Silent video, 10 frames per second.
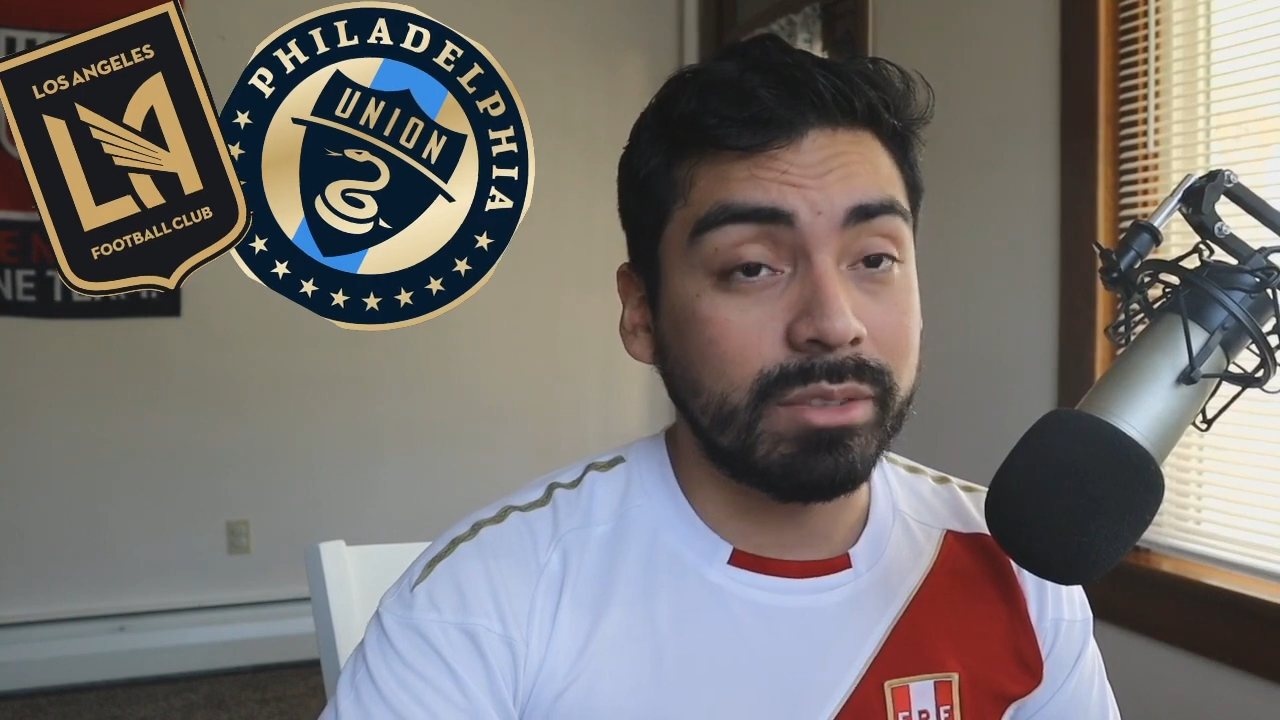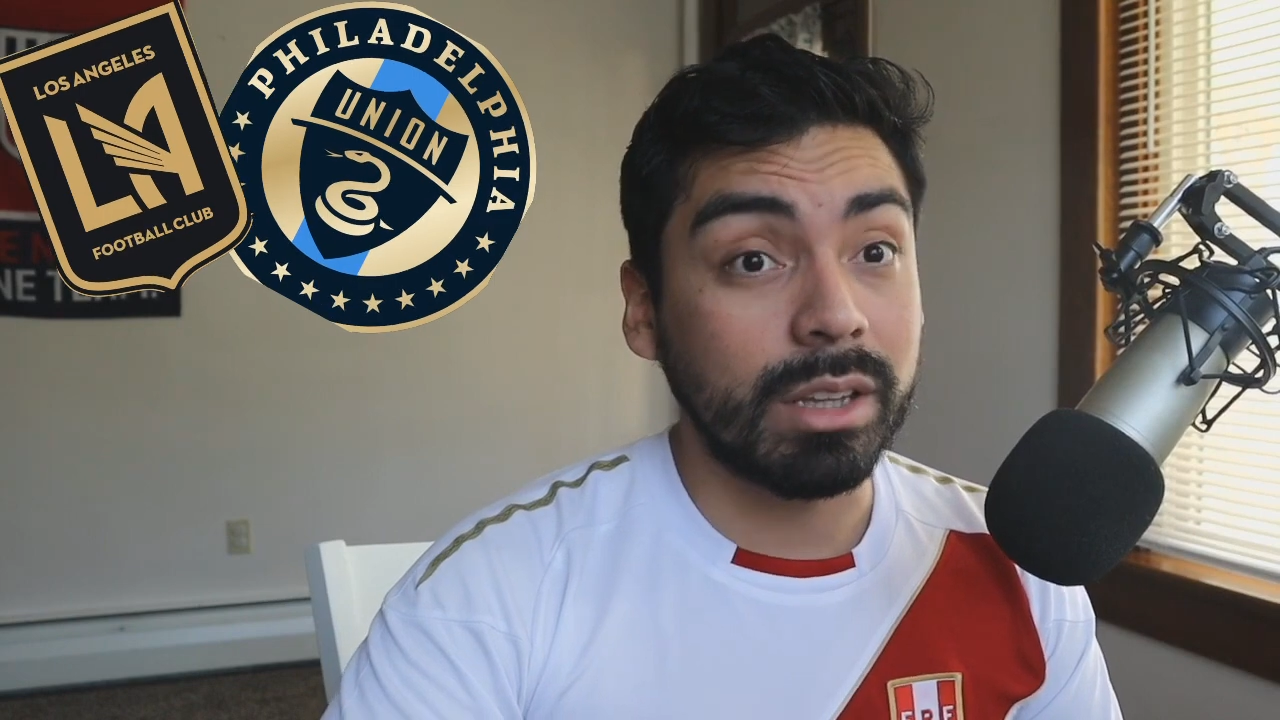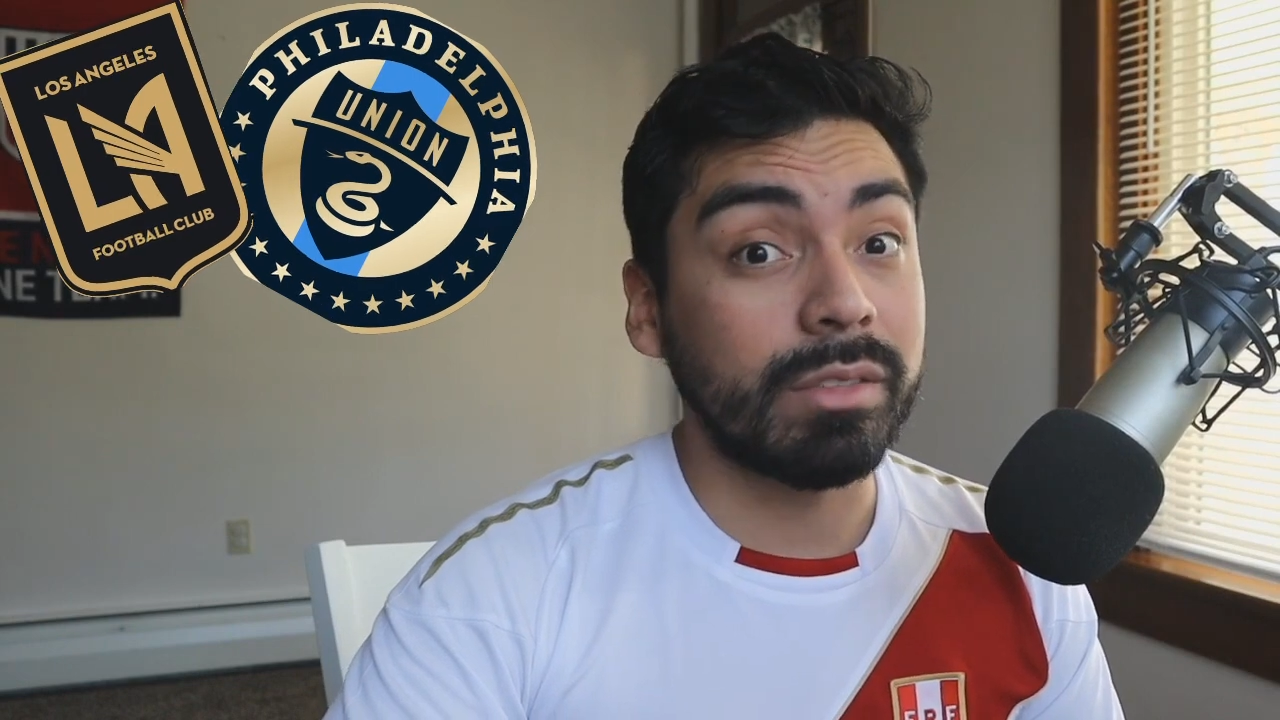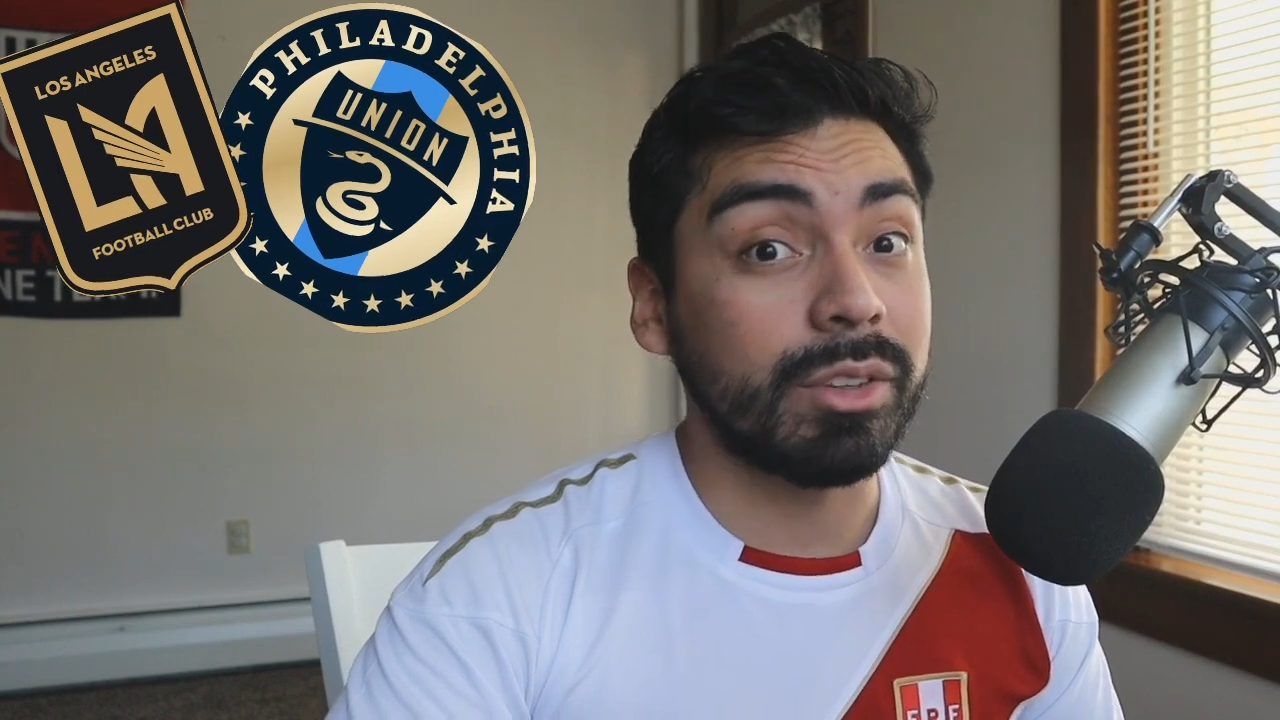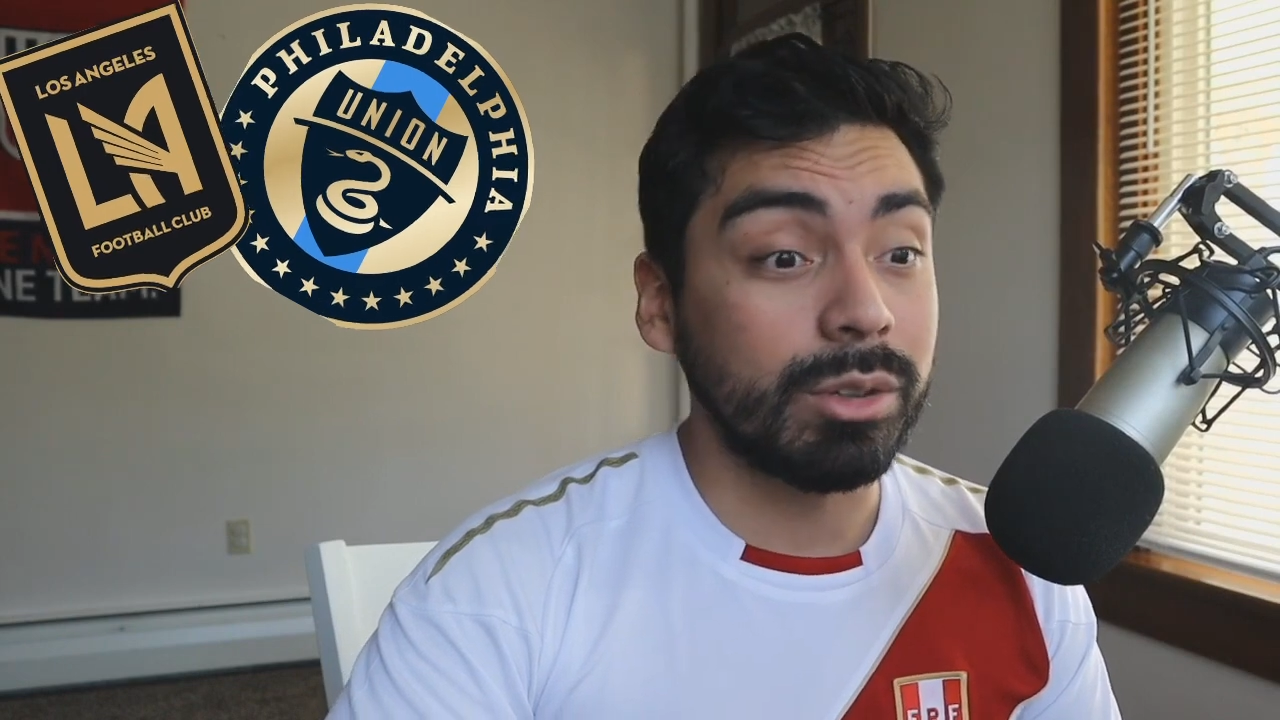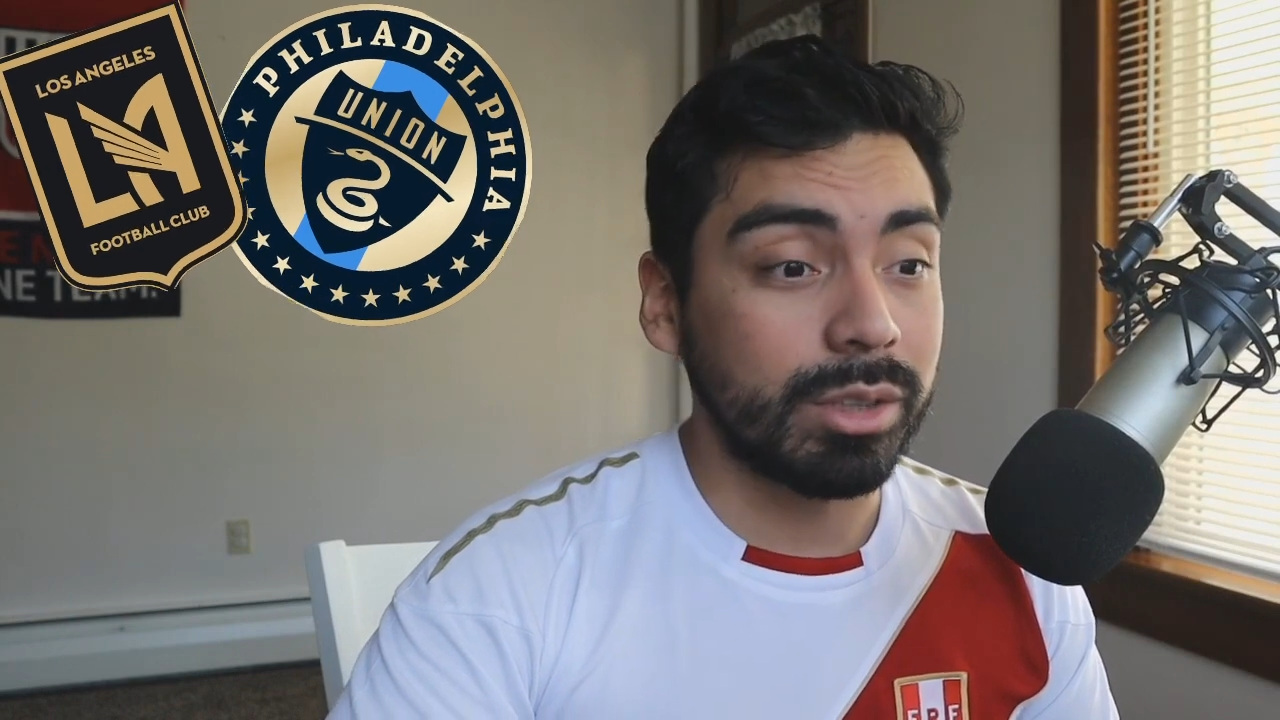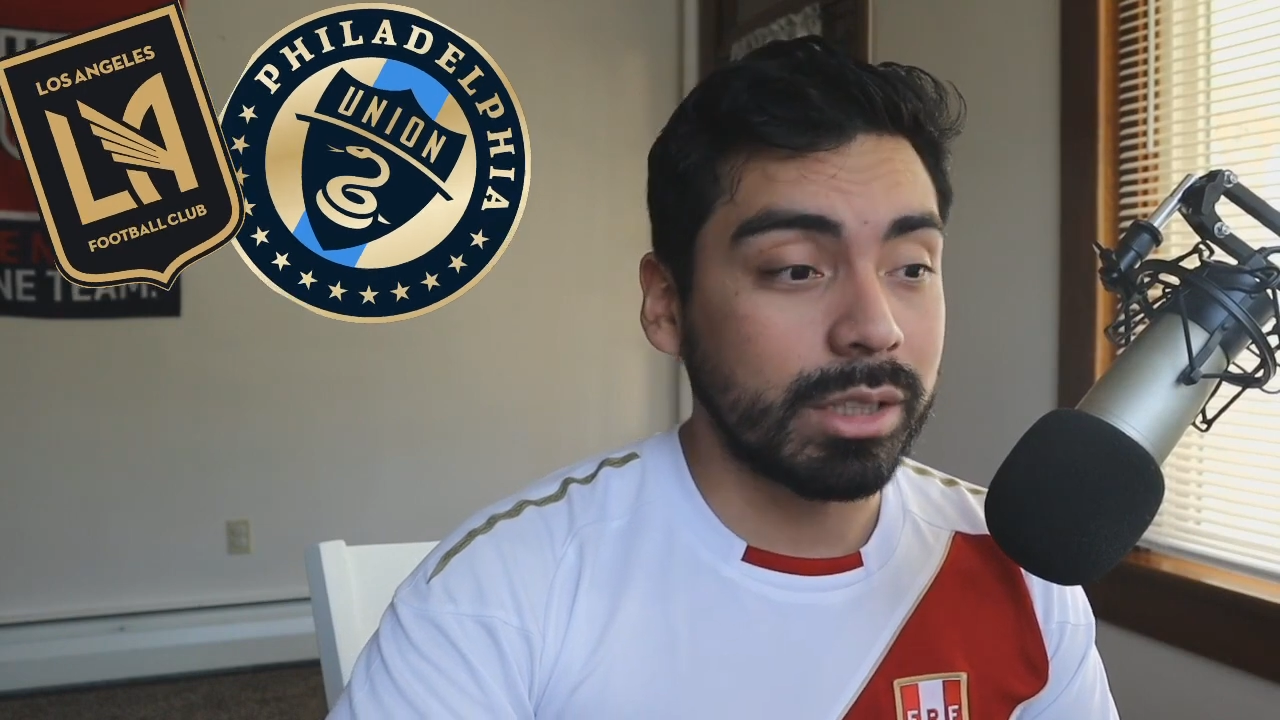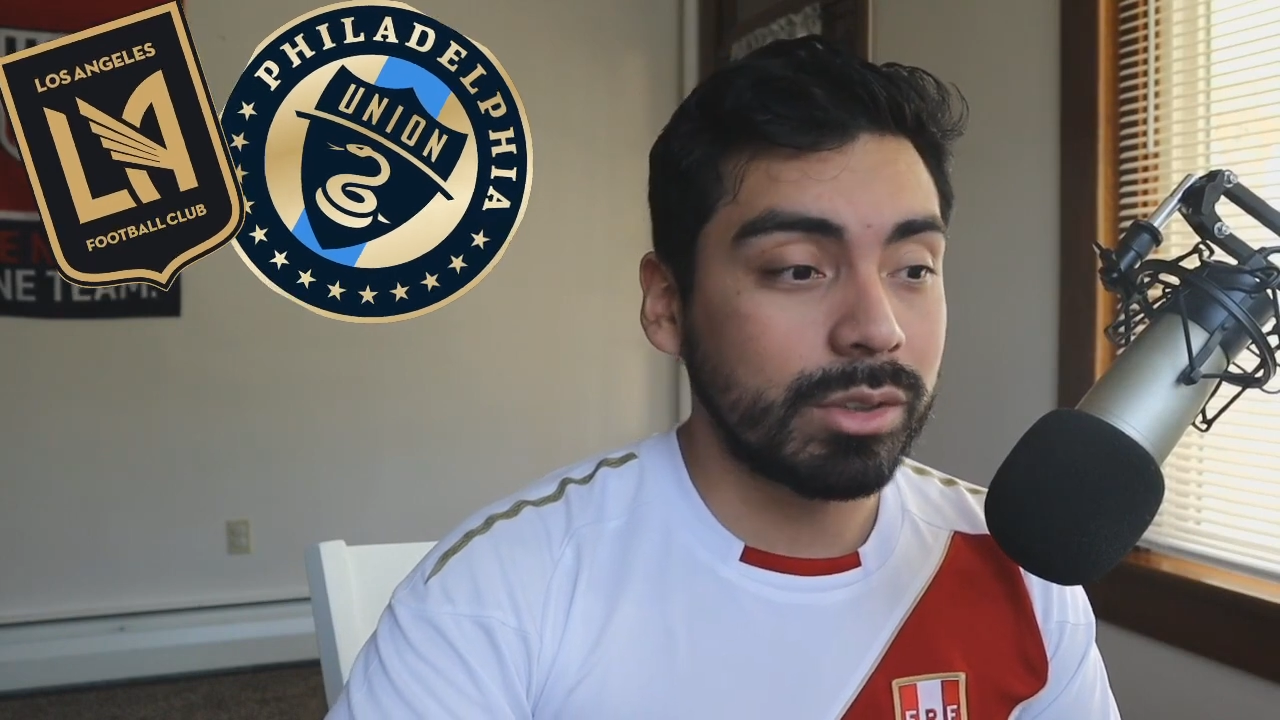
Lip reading: Philadelphia Union.